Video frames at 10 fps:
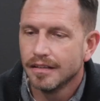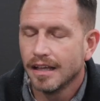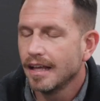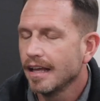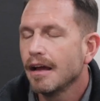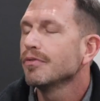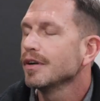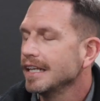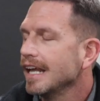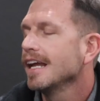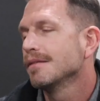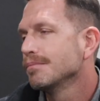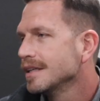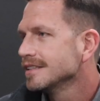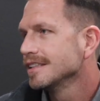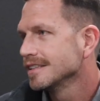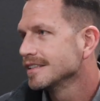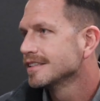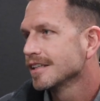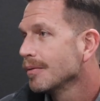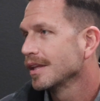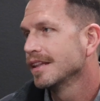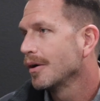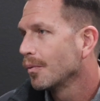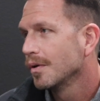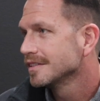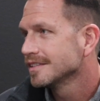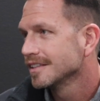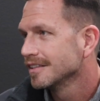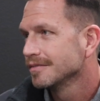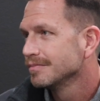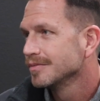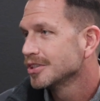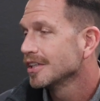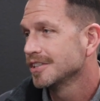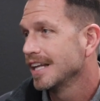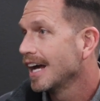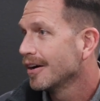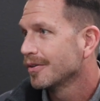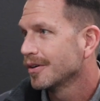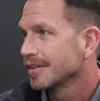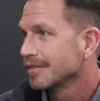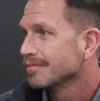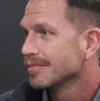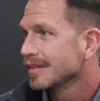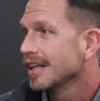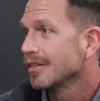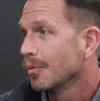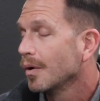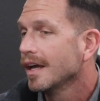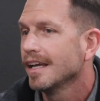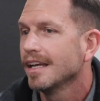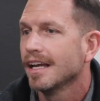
Every day in business is something that wants to shut you down or get in the way.